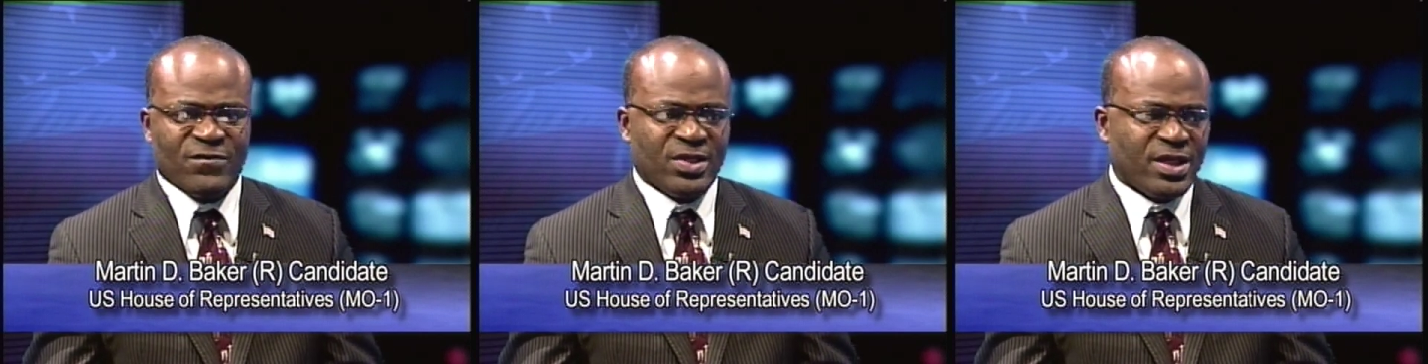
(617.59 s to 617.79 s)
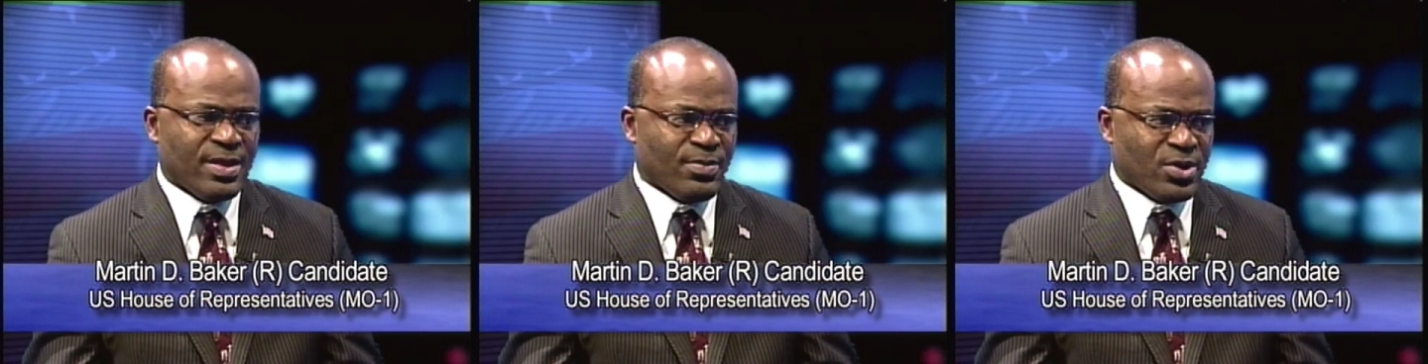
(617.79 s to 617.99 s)

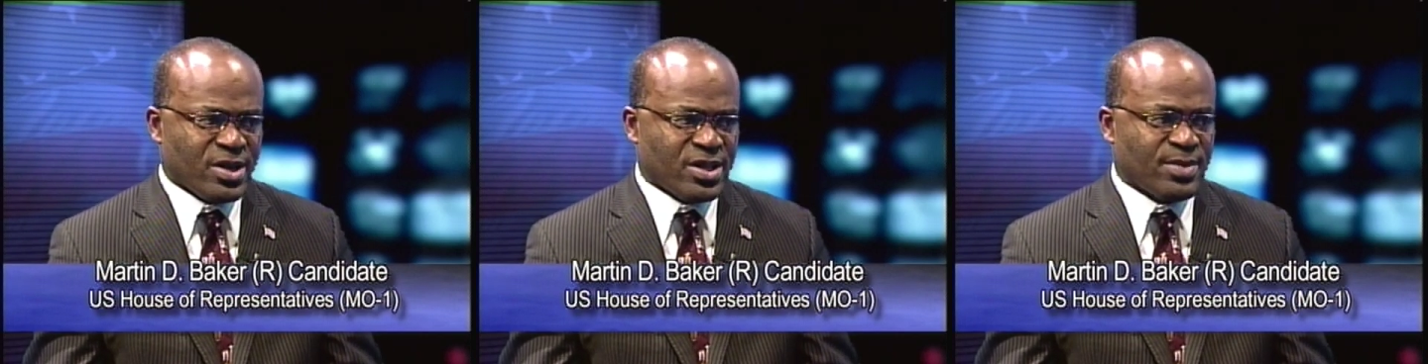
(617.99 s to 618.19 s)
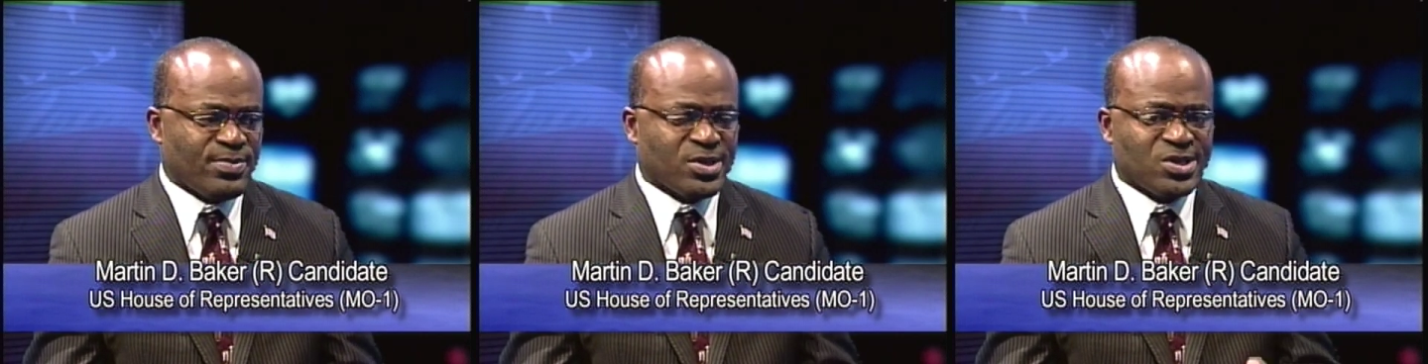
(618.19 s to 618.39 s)
liberty,
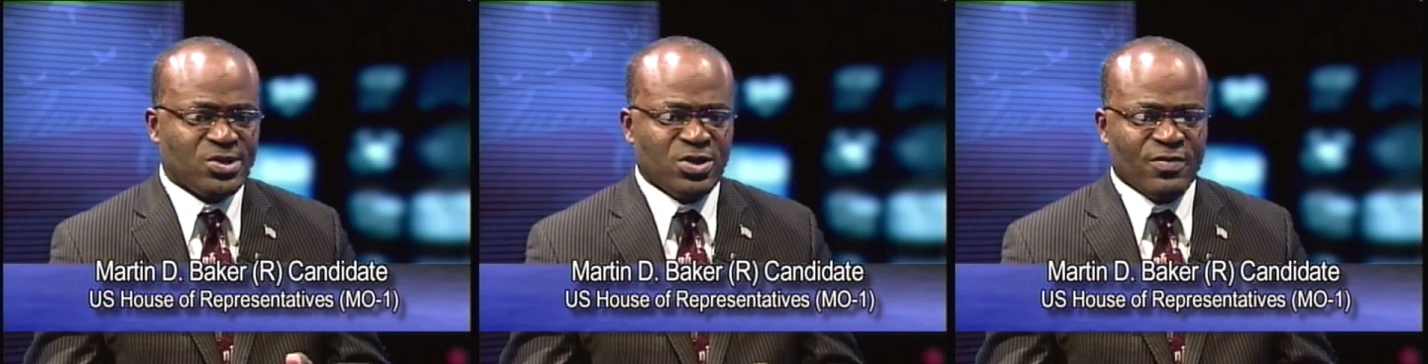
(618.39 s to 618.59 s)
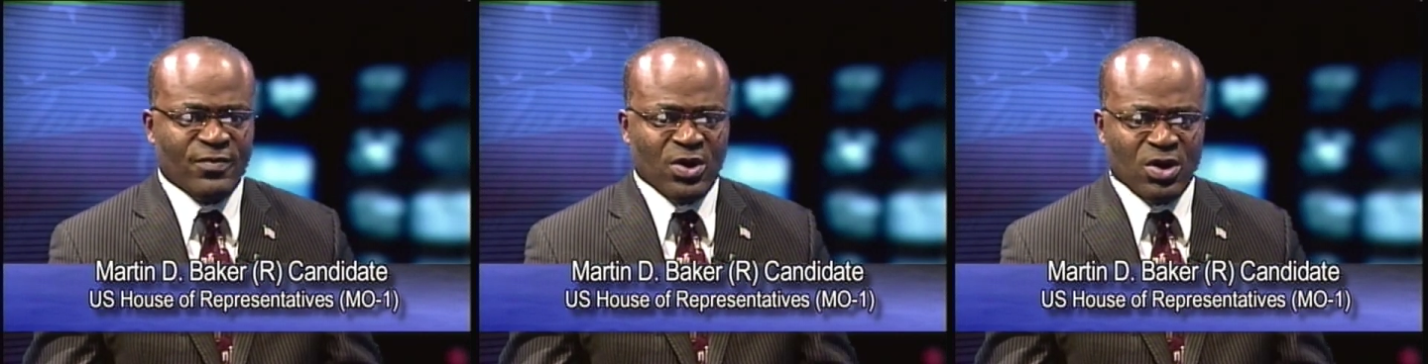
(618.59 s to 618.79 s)
the
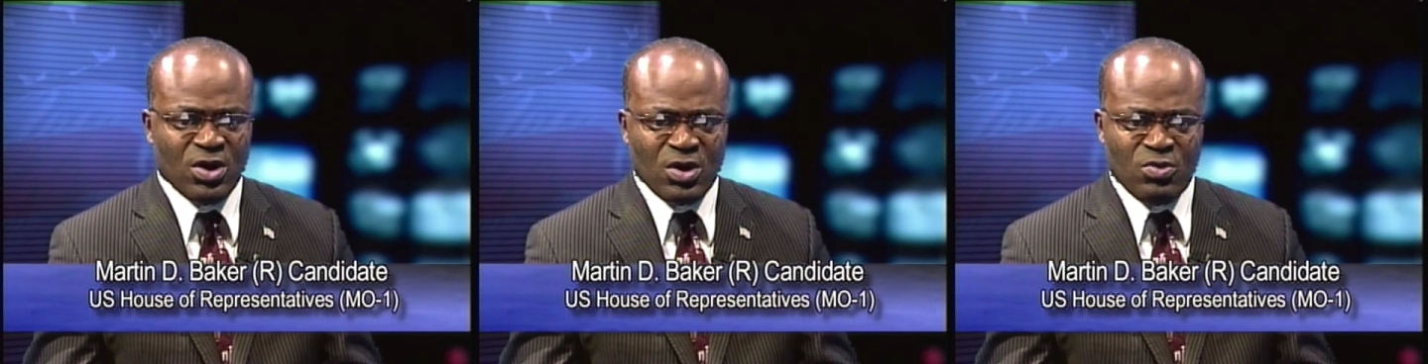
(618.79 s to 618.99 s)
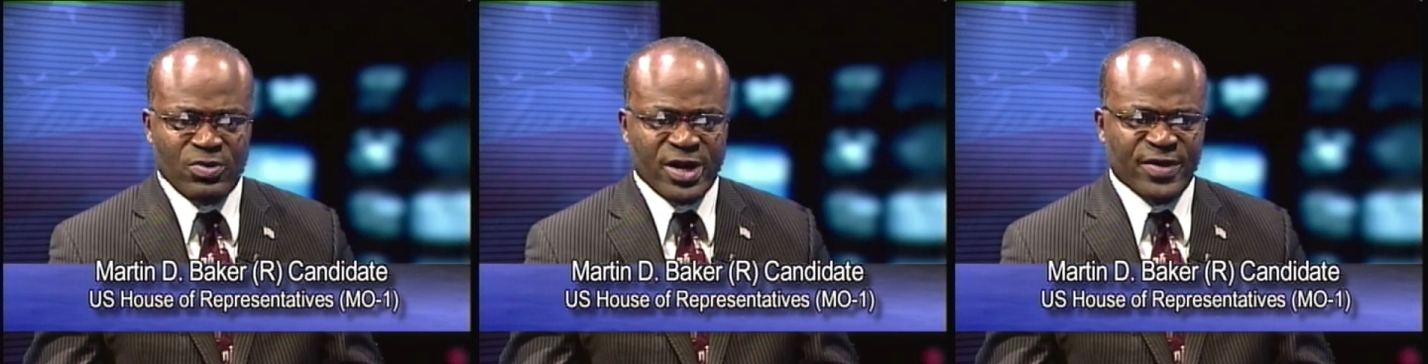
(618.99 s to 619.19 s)
pursuit of our
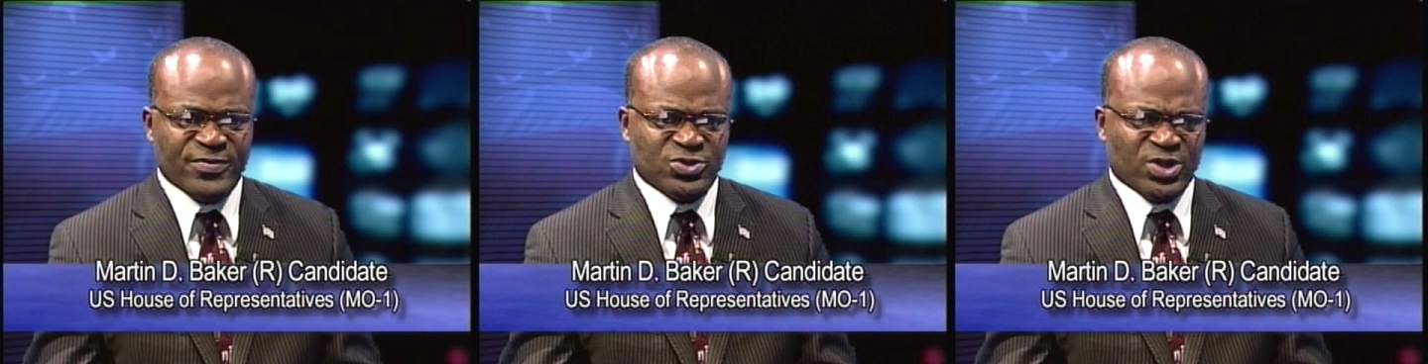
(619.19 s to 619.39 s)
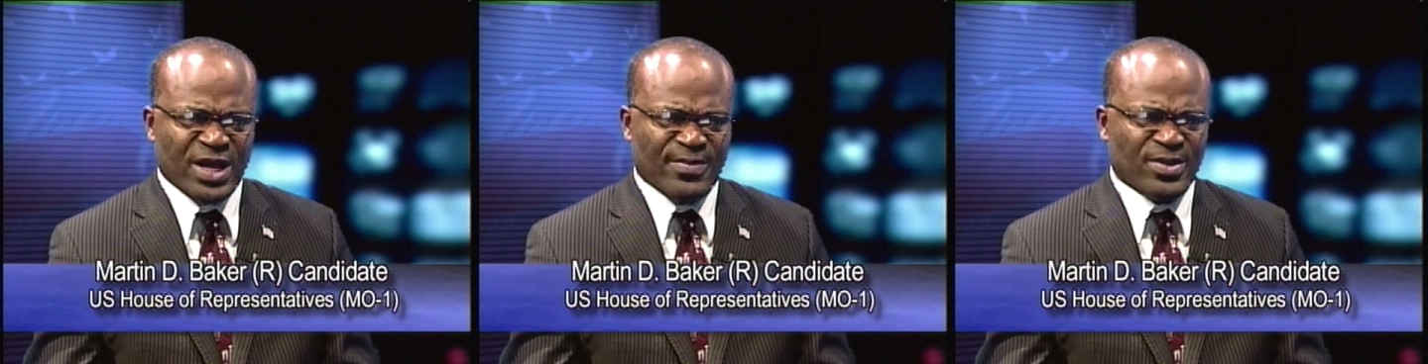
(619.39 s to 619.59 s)
own
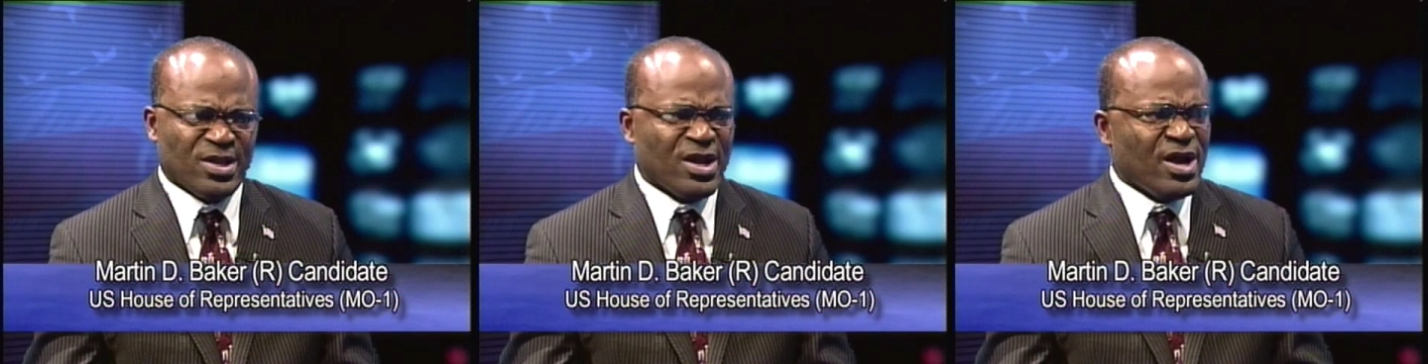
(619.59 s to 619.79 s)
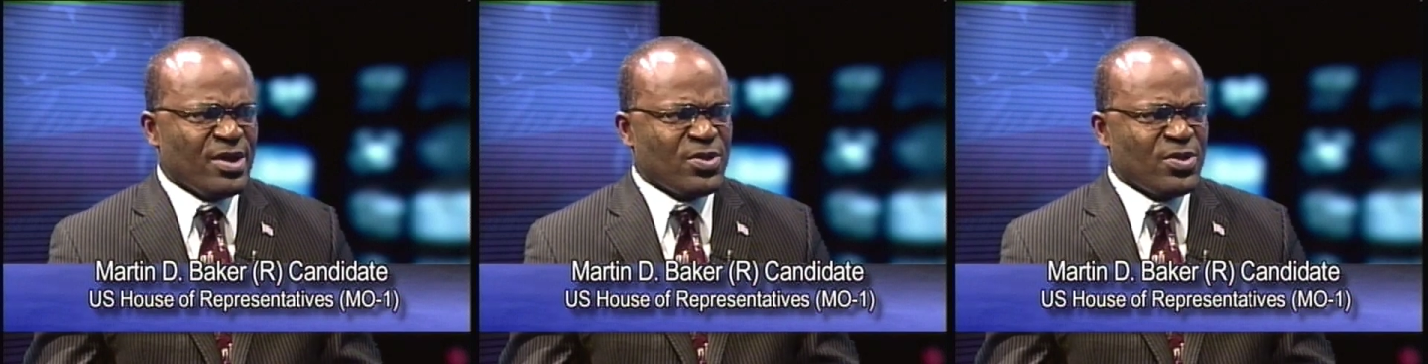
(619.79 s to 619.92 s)
individual happiness,